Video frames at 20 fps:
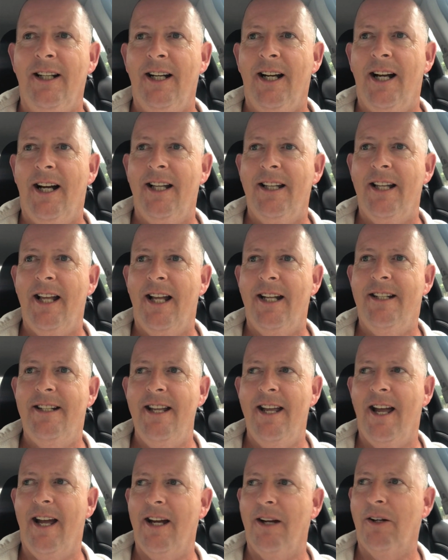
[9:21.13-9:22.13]
And then
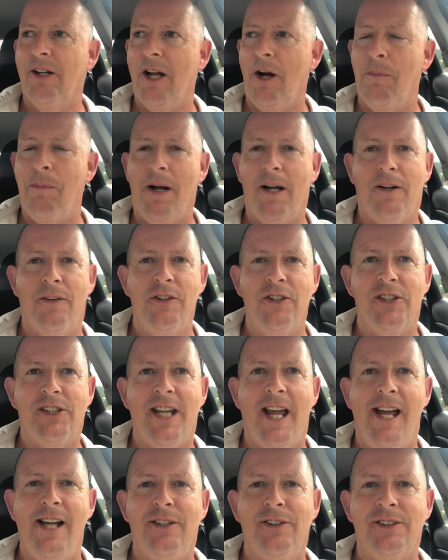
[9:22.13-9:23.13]
uh, got back on the
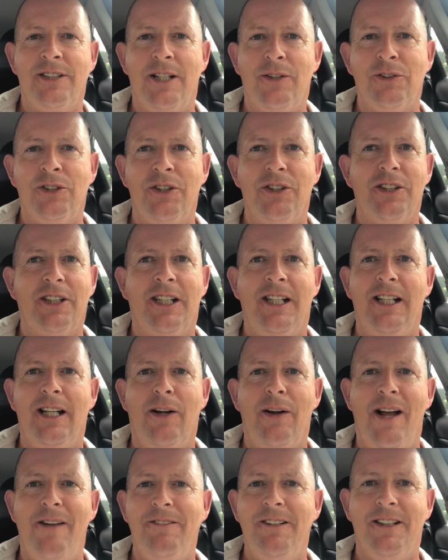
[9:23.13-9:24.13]
scales and I was another kilo
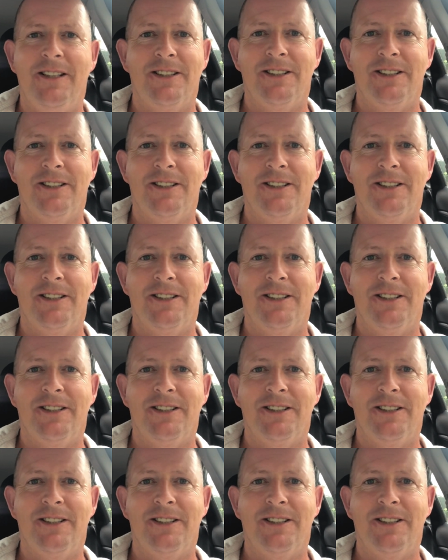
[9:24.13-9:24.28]
heavier.